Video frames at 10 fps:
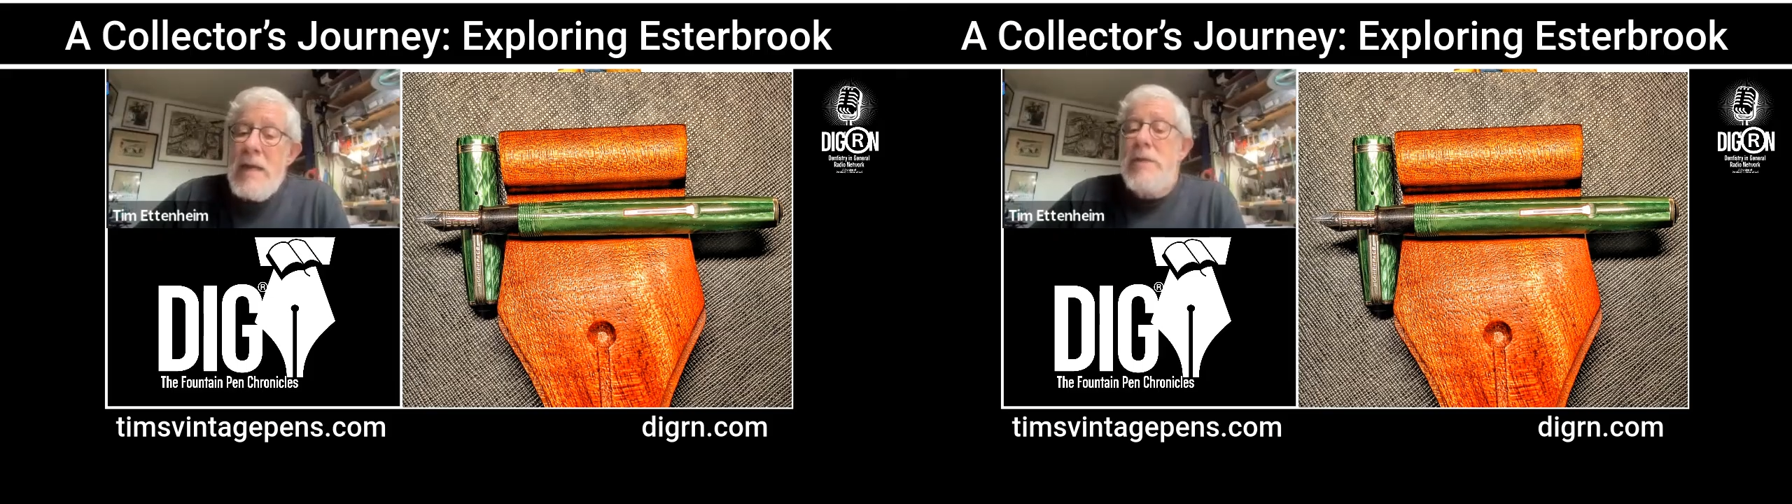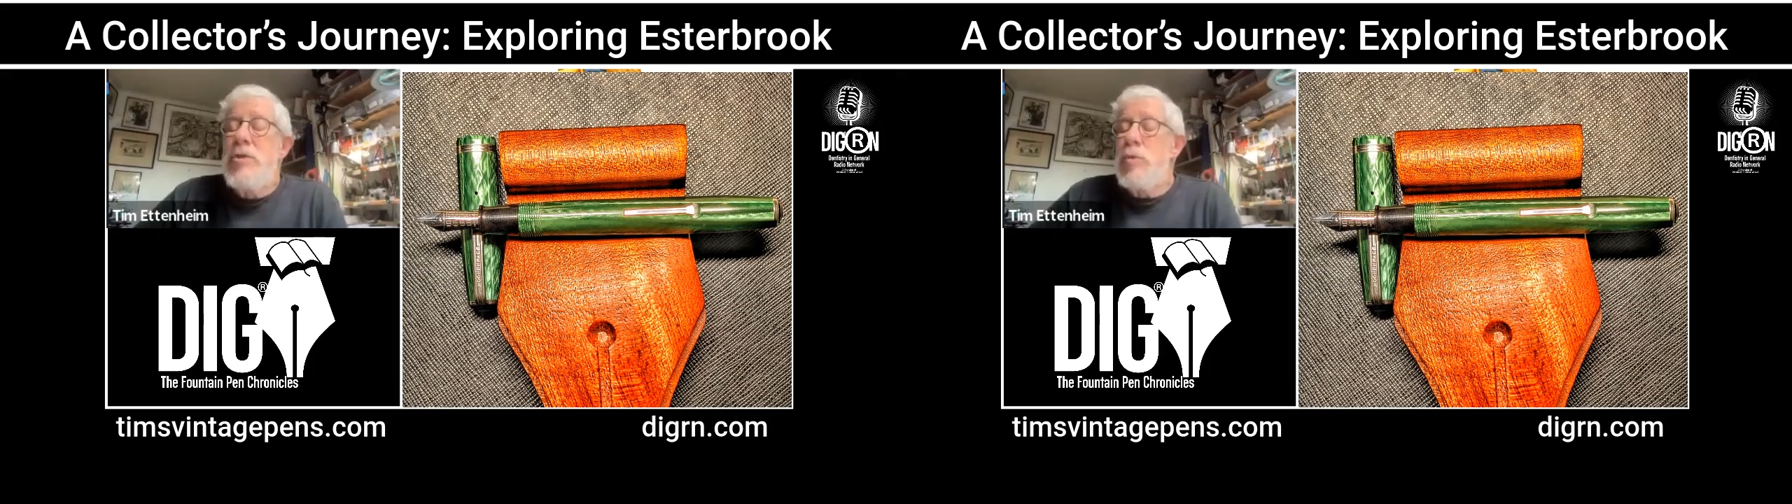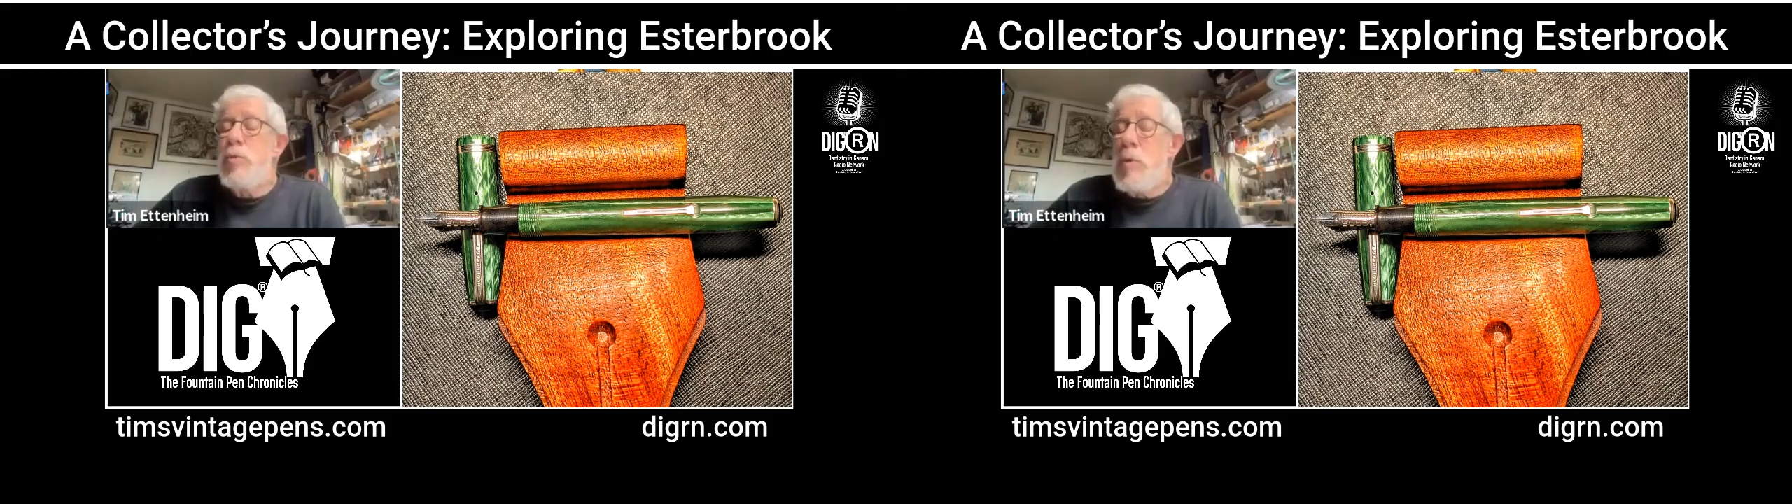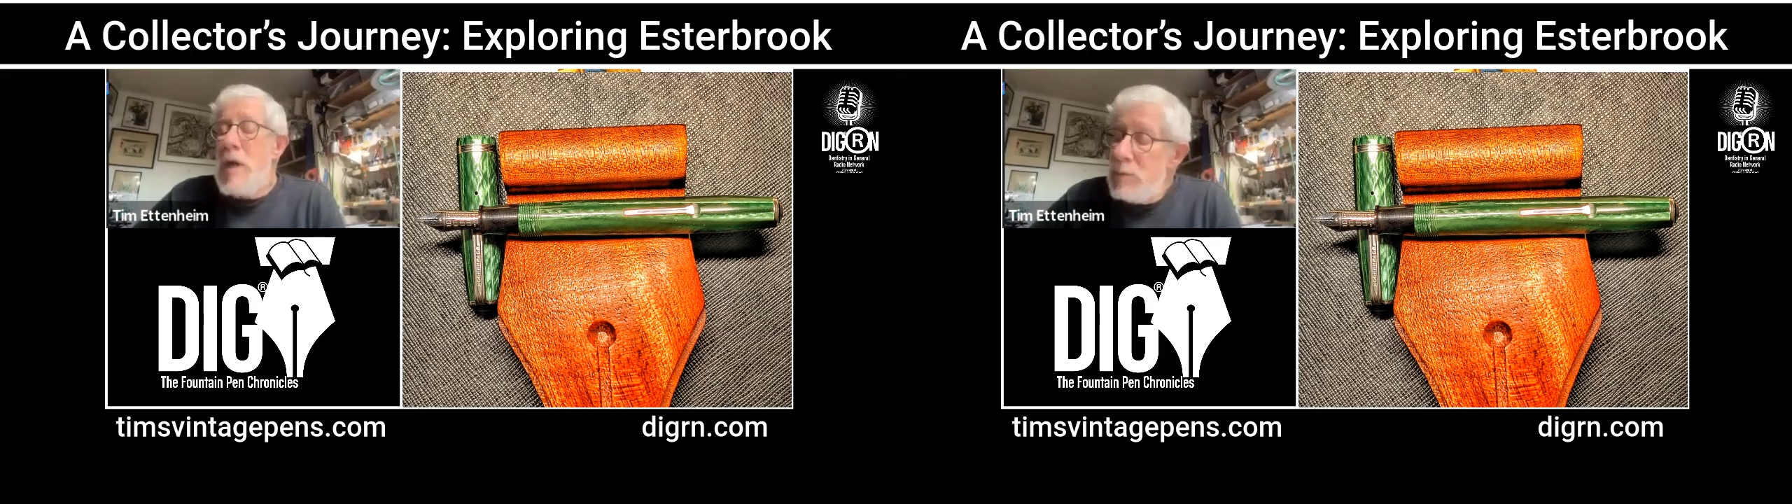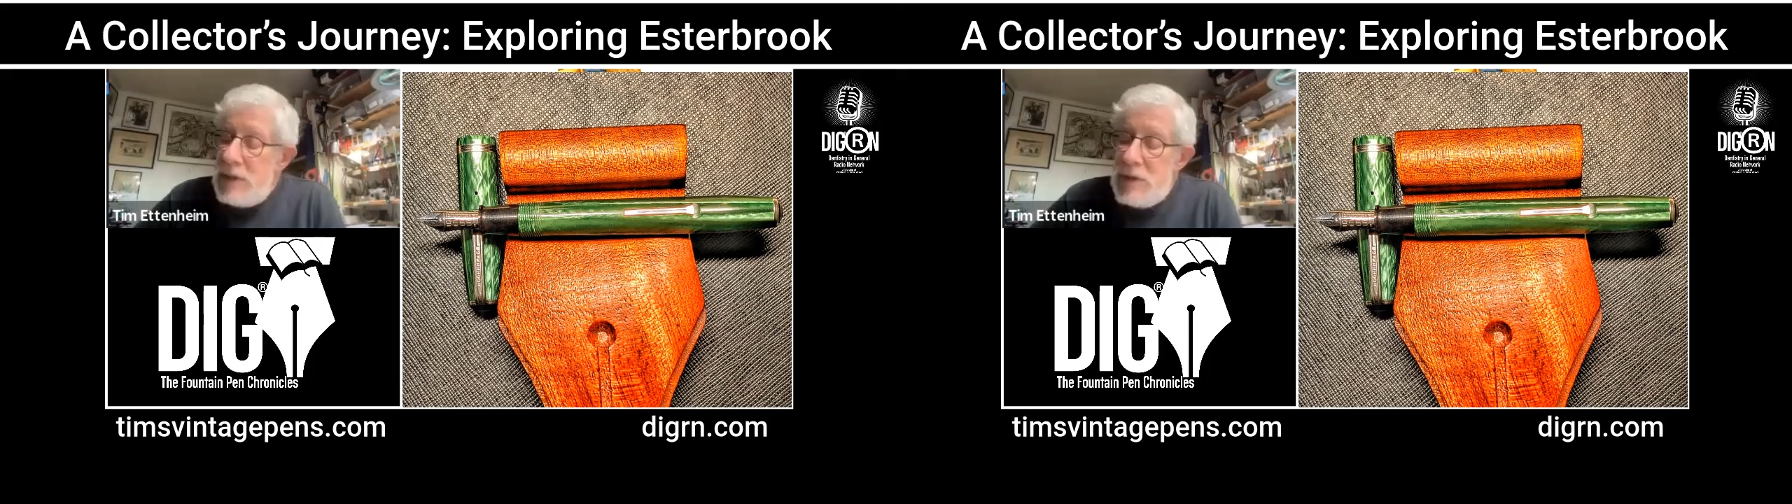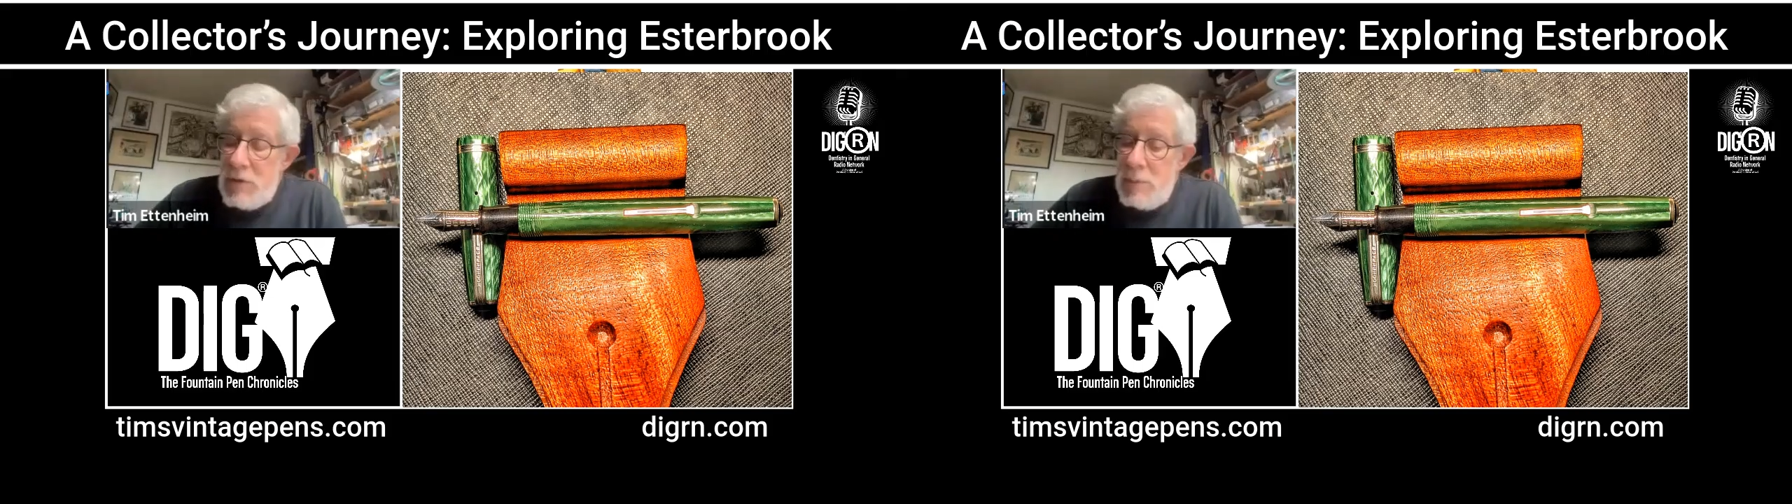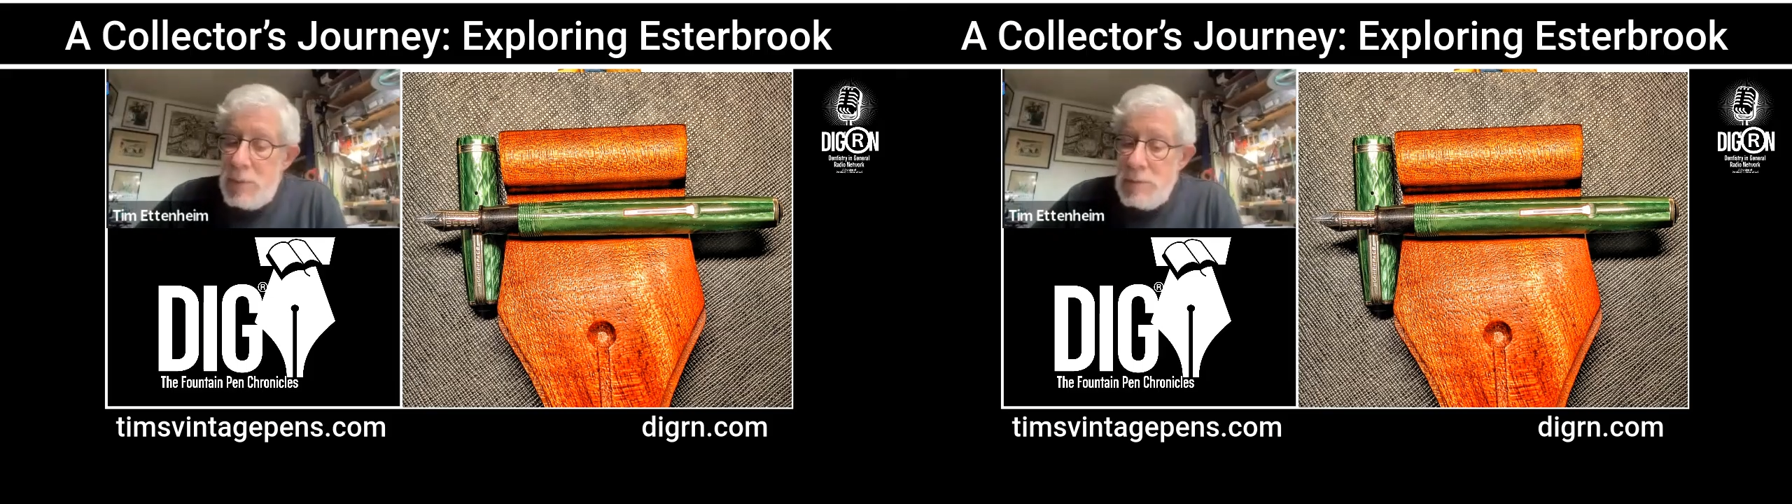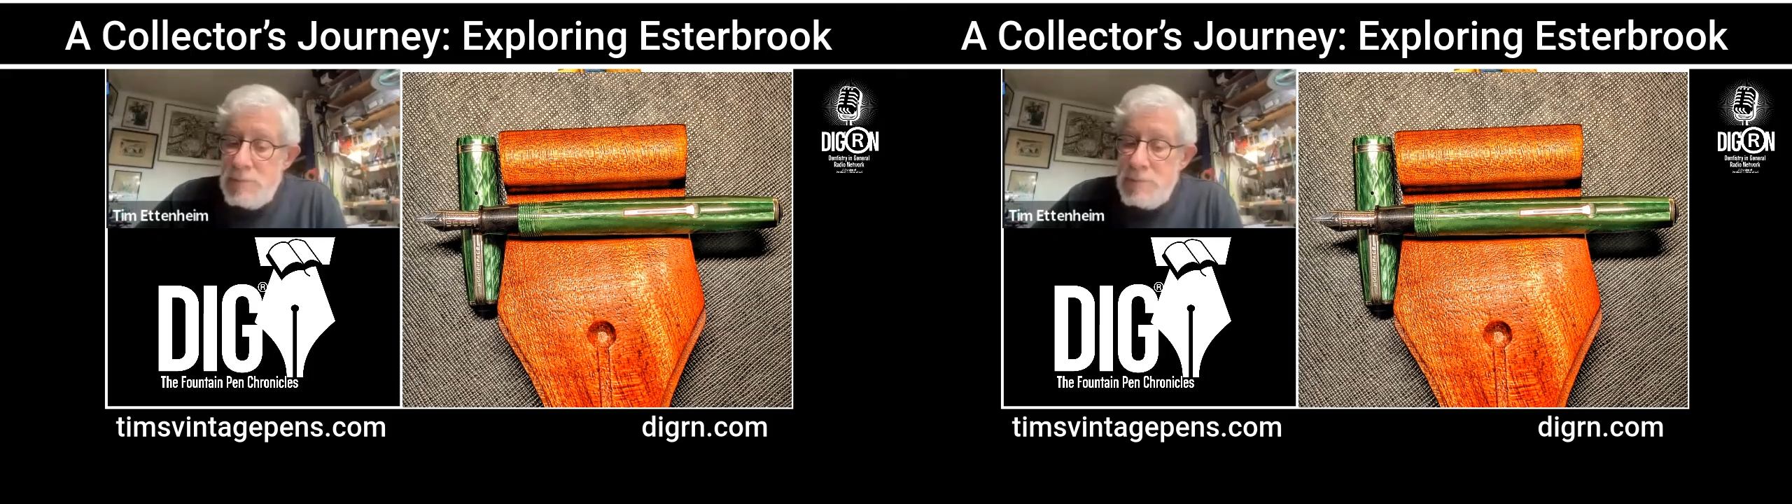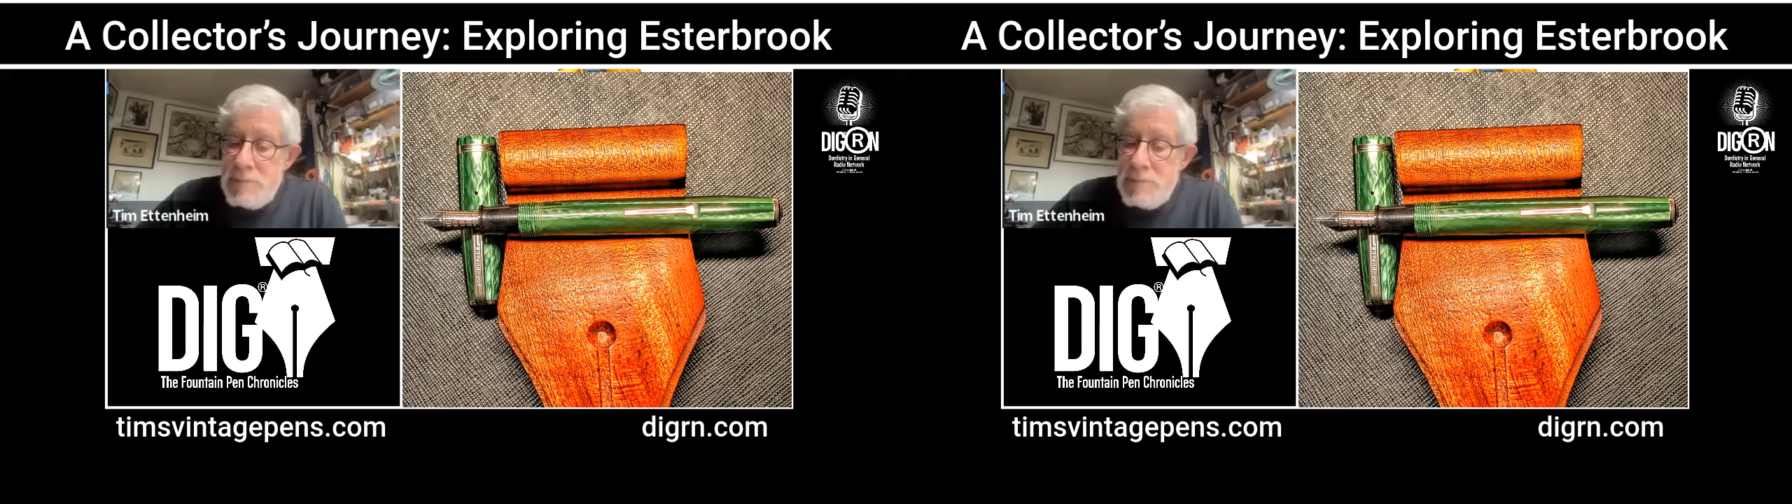incredibly durable.